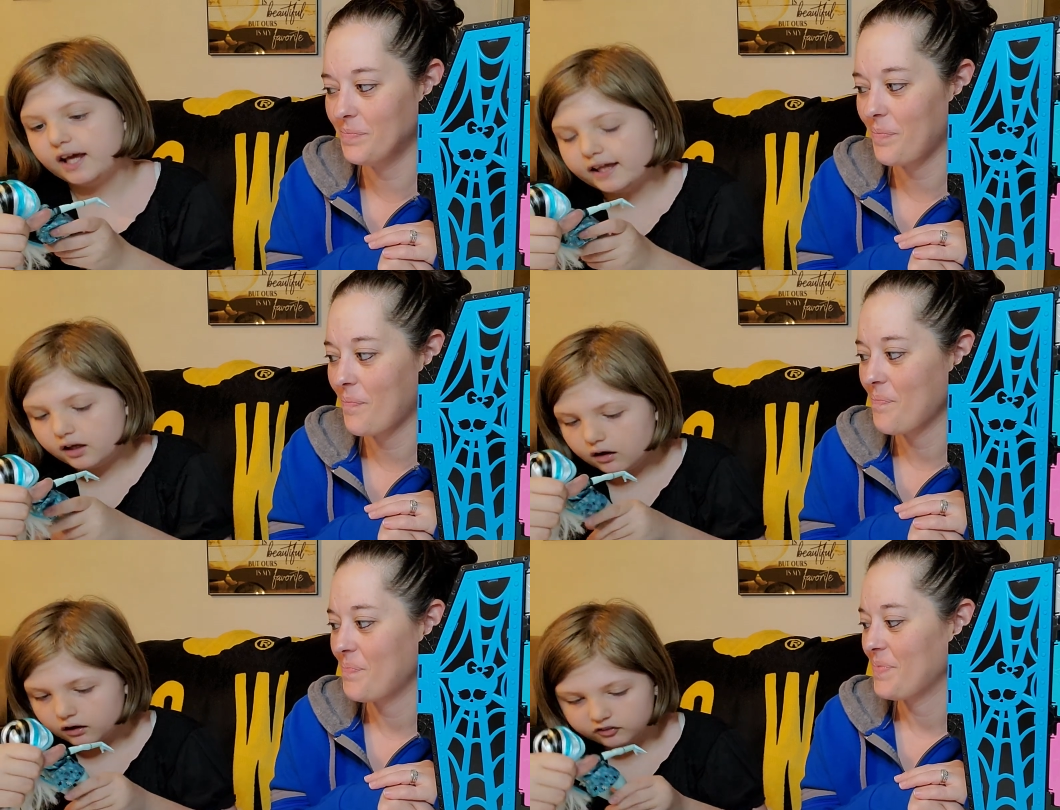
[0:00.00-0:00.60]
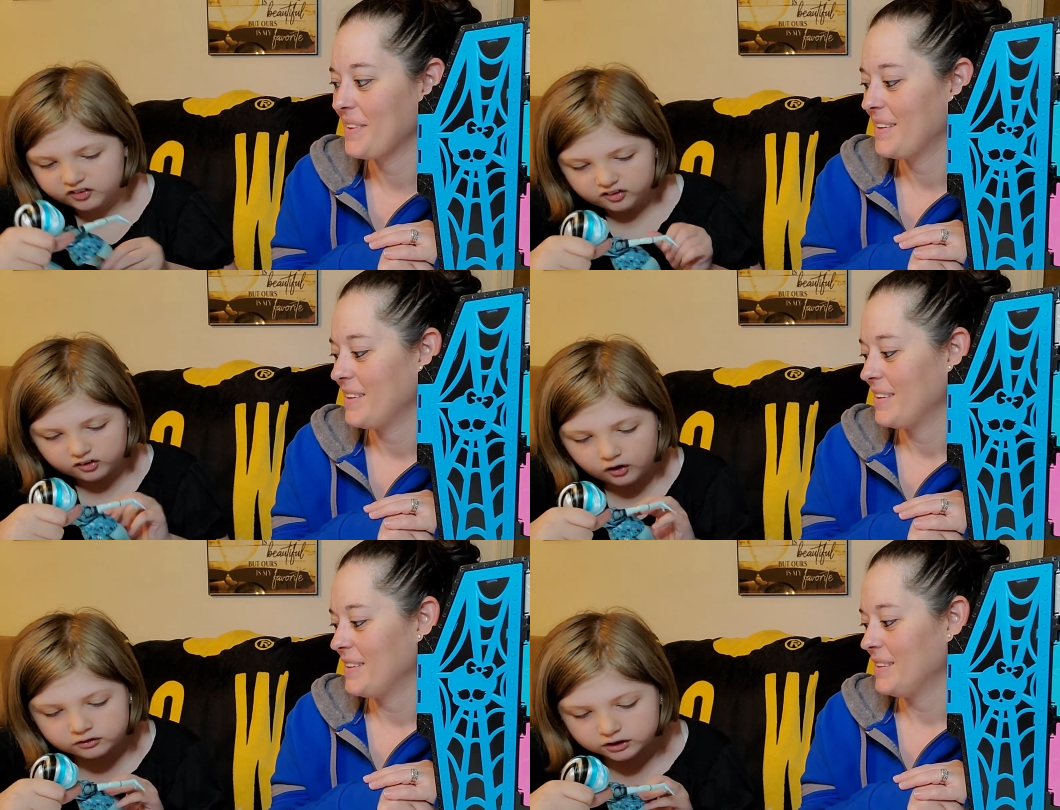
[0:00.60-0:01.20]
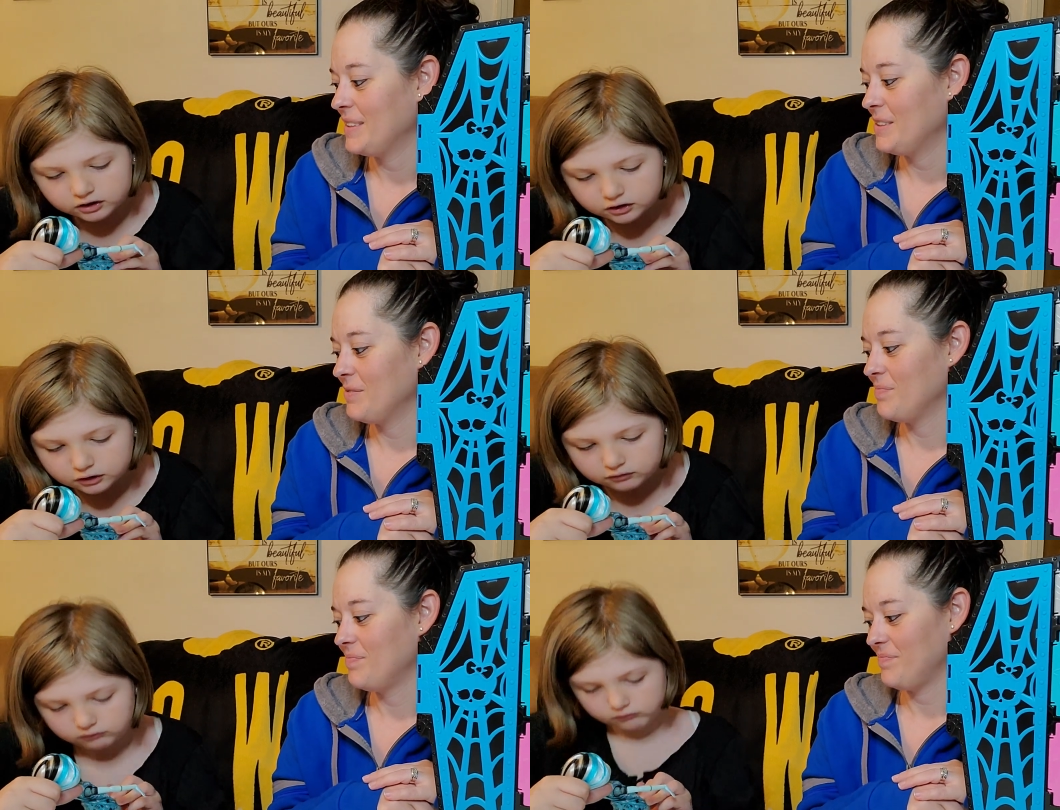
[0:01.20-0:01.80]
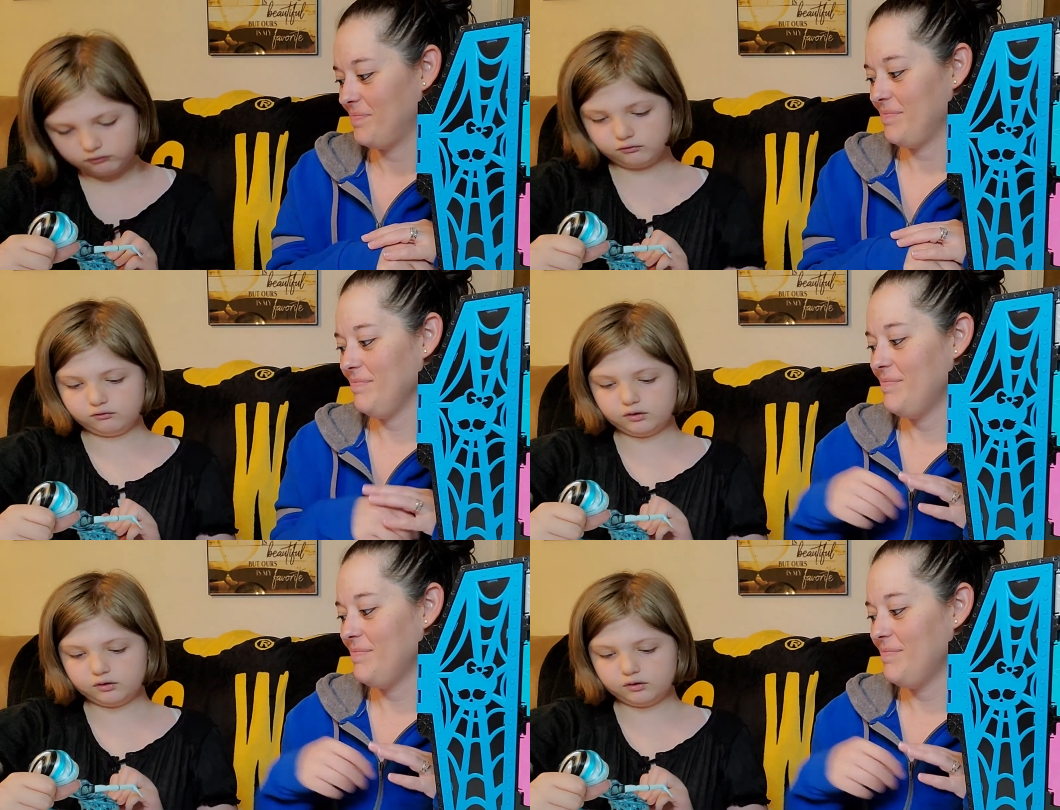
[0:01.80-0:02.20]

Speaker 1: Yeah, yeah, she's so cute!